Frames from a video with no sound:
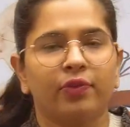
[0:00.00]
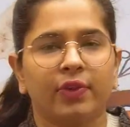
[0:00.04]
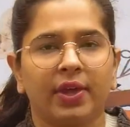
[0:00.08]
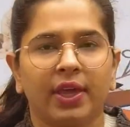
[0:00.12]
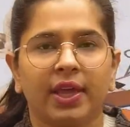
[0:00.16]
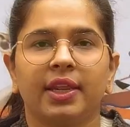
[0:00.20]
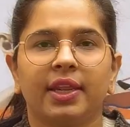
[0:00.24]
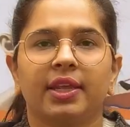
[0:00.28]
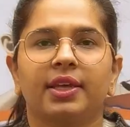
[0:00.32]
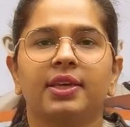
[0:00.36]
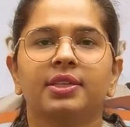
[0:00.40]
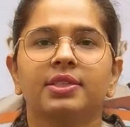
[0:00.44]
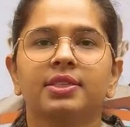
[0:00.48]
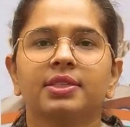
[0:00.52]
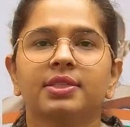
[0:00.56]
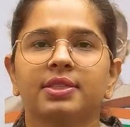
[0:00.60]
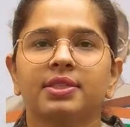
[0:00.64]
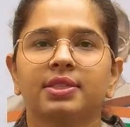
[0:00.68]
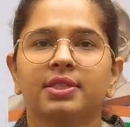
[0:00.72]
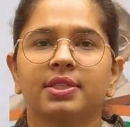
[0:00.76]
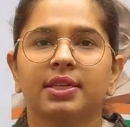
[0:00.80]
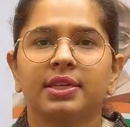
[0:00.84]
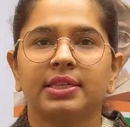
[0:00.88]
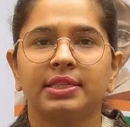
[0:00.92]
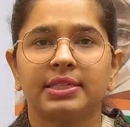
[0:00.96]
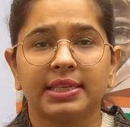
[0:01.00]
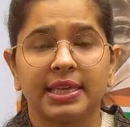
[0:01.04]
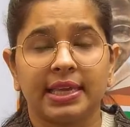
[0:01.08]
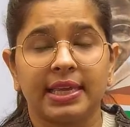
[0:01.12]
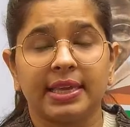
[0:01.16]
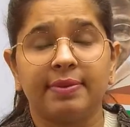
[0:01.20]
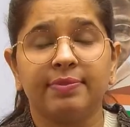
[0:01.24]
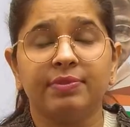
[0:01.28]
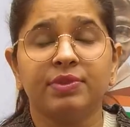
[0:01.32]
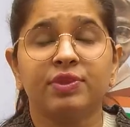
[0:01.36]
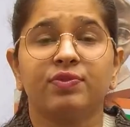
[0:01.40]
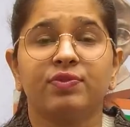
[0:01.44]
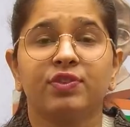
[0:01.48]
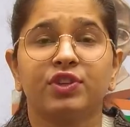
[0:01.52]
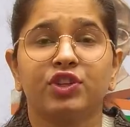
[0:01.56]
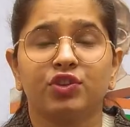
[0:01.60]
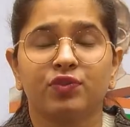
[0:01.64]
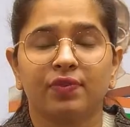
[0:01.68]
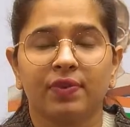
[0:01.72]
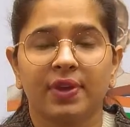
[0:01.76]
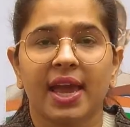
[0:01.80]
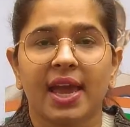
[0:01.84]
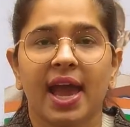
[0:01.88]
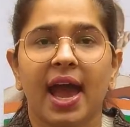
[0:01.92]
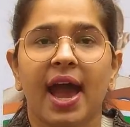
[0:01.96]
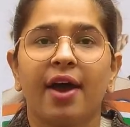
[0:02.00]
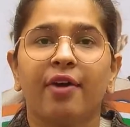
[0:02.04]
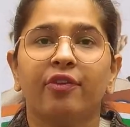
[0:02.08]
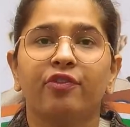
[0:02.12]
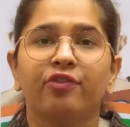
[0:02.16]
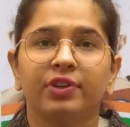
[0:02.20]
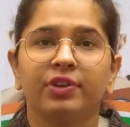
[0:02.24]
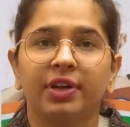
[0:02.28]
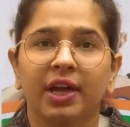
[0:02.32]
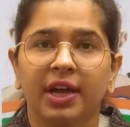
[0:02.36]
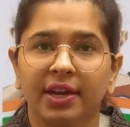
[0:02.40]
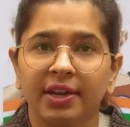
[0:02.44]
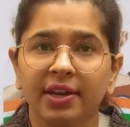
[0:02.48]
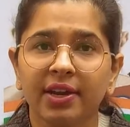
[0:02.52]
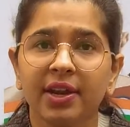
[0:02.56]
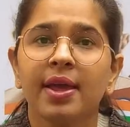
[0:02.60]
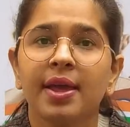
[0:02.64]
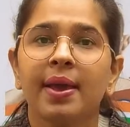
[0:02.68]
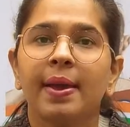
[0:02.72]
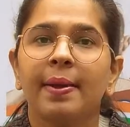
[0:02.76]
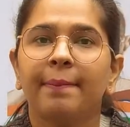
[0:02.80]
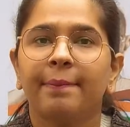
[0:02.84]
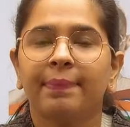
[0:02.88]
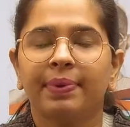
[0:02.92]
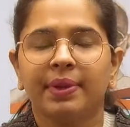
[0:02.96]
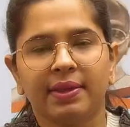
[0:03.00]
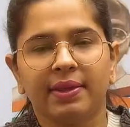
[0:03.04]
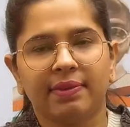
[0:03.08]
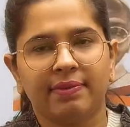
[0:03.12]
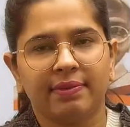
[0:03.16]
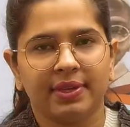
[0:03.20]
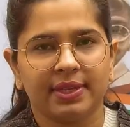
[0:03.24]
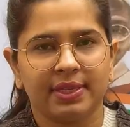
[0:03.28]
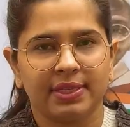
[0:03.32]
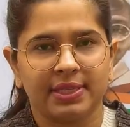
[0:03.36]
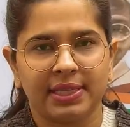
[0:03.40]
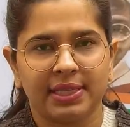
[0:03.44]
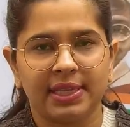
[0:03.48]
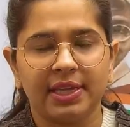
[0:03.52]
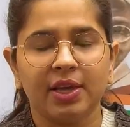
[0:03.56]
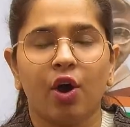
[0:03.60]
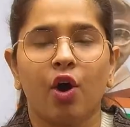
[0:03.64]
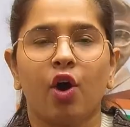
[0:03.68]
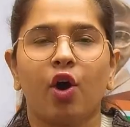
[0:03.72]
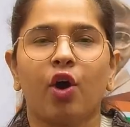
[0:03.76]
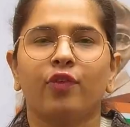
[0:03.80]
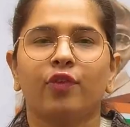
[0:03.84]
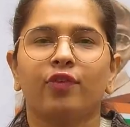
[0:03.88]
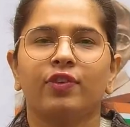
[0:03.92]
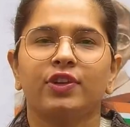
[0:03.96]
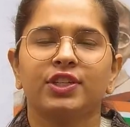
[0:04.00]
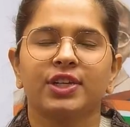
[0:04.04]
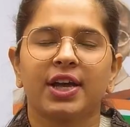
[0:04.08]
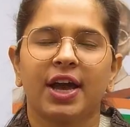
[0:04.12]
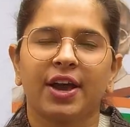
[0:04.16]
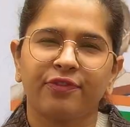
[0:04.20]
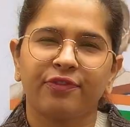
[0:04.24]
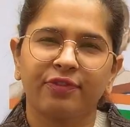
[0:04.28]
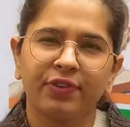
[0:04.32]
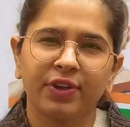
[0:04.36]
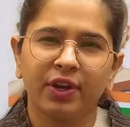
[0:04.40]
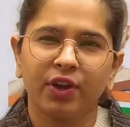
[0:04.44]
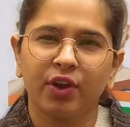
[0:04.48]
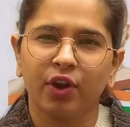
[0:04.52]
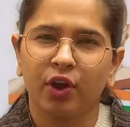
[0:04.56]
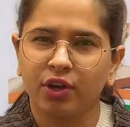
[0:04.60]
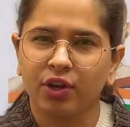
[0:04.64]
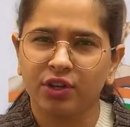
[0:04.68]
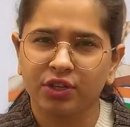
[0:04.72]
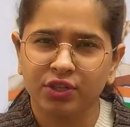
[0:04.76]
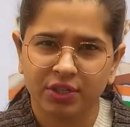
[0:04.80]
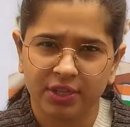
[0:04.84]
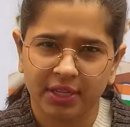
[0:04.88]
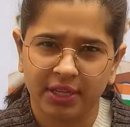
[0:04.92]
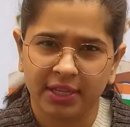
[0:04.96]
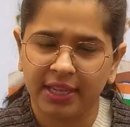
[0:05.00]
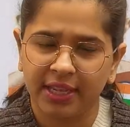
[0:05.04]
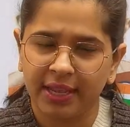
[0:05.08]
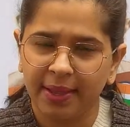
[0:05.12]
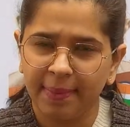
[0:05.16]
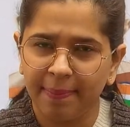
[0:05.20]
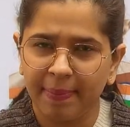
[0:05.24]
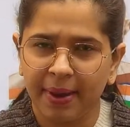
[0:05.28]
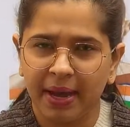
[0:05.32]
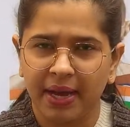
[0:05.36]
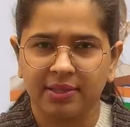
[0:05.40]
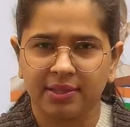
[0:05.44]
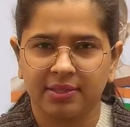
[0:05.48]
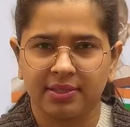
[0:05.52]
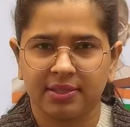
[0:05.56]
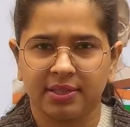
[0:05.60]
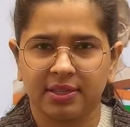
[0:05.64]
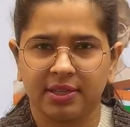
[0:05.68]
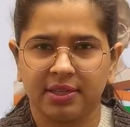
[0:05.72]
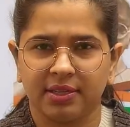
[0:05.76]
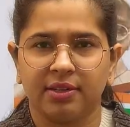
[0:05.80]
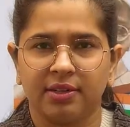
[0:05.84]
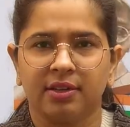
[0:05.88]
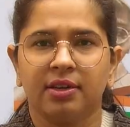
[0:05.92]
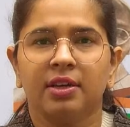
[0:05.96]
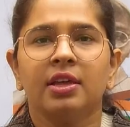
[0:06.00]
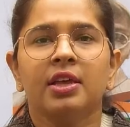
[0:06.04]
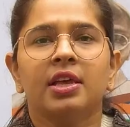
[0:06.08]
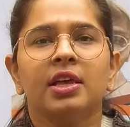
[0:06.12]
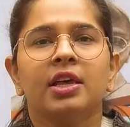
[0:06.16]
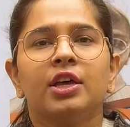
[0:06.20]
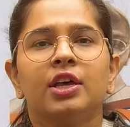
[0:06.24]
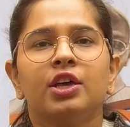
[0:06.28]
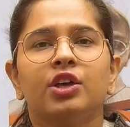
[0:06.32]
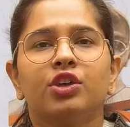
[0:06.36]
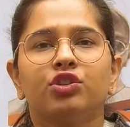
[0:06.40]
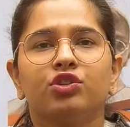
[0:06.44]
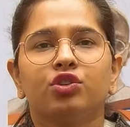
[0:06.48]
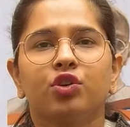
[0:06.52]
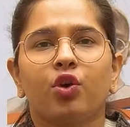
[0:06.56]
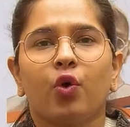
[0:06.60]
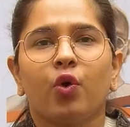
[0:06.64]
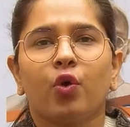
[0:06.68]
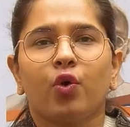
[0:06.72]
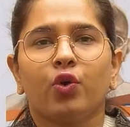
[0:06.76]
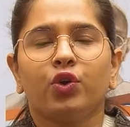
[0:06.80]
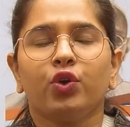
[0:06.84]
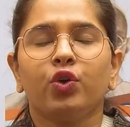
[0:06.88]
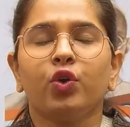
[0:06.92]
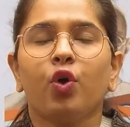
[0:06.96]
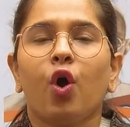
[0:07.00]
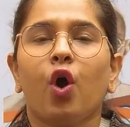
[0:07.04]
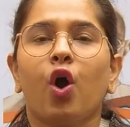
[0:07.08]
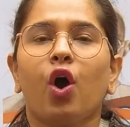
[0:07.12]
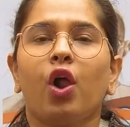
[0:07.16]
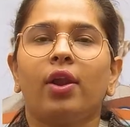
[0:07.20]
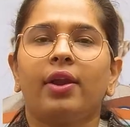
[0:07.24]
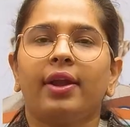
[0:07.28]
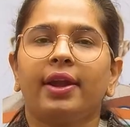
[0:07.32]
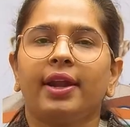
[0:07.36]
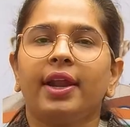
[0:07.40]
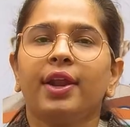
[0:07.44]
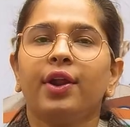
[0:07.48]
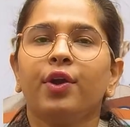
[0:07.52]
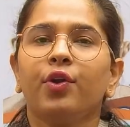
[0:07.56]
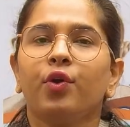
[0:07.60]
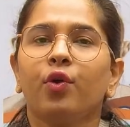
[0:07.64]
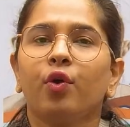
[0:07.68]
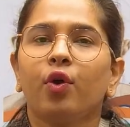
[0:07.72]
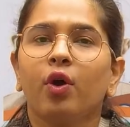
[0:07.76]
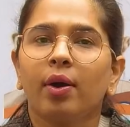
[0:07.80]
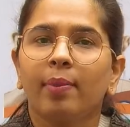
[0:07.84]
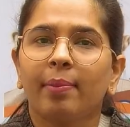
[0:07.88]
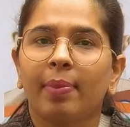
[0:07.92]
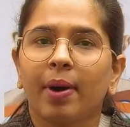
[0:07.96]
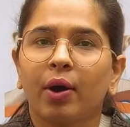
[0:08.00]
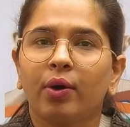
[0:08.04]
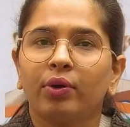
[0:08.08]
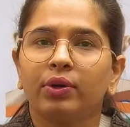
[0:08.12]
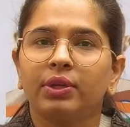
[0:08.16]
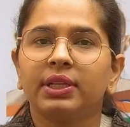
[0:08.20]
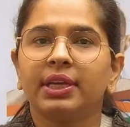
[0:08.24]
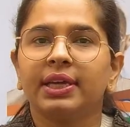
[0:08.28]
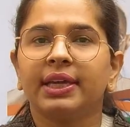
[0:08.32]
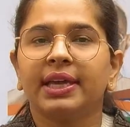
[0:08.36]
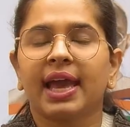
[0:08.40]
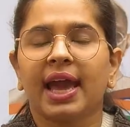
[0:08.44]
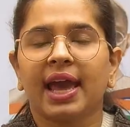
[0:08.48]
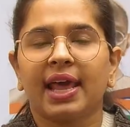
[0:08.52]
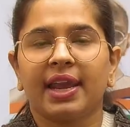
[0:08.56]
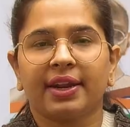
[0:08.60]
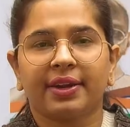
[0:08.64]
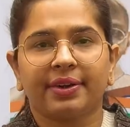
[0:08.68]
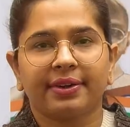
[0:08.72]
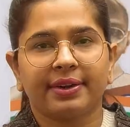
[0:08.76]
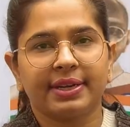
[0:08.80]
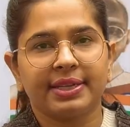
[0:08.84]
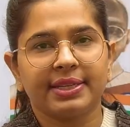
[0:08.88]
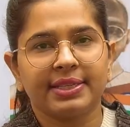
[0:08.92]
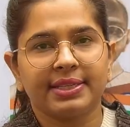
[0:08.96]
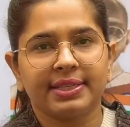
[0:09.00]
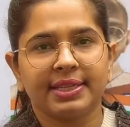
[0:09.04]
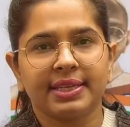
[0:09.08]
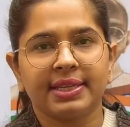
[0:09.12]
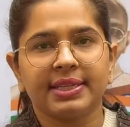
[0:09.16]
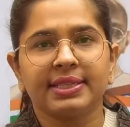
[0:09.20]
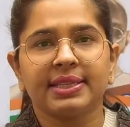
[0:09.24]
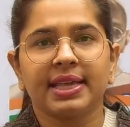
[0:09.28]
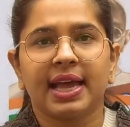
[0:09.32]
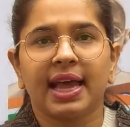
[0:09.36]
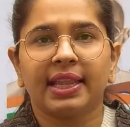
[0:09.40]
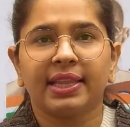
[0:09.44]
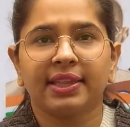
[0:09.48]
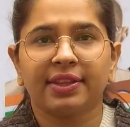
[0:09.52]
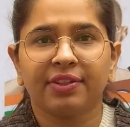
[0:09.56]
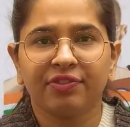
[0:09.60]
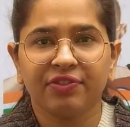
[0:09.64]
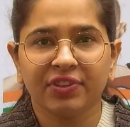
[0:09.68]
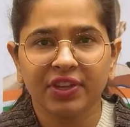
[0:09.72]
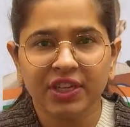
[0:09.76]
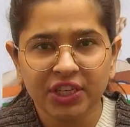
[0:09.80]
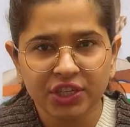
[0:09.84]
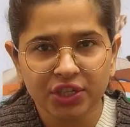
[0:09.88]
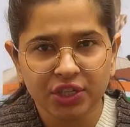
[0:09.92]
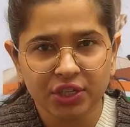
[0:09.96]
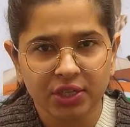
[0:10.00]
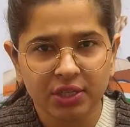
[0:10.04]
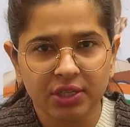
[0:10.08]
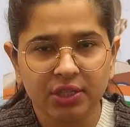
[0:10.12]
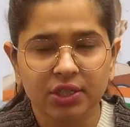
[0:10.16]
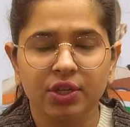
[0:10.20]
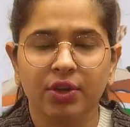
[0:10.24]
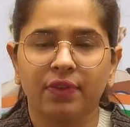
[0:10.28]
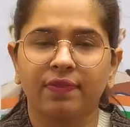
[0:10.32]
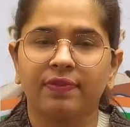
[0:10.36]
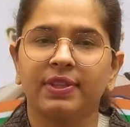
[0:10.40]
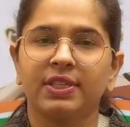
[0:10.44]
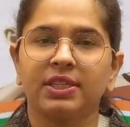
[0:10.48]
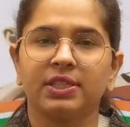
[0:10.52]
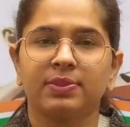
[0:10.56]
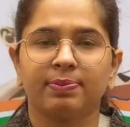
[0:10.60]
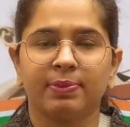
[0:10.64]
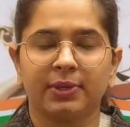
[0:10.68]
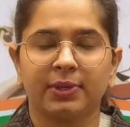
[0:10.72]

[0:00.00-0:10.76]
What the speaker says: various schemes which we have done previously or which have been launched in the past year. So you already know about the characteristics and the features of this